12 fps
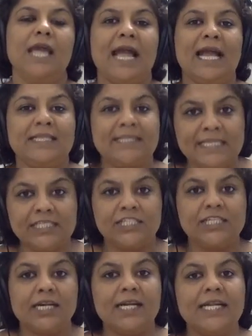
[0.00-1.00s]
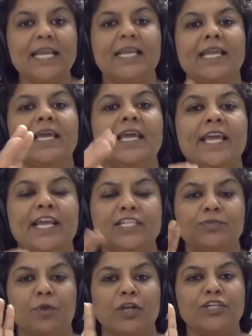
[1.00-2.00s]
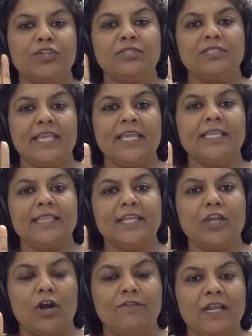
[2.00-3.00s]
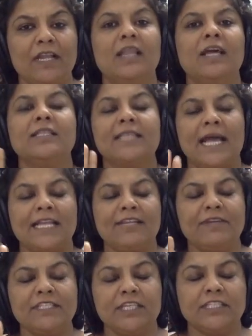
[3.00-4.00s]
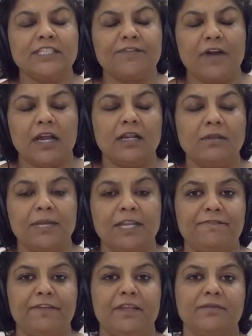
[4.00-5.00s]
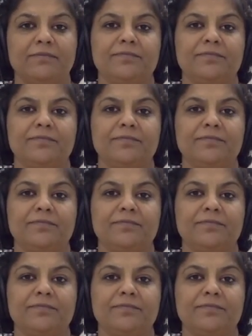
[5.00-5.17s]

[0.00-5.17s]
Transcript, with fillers: And this journey is what you see in the novel The Adventures of Huckleberry Finn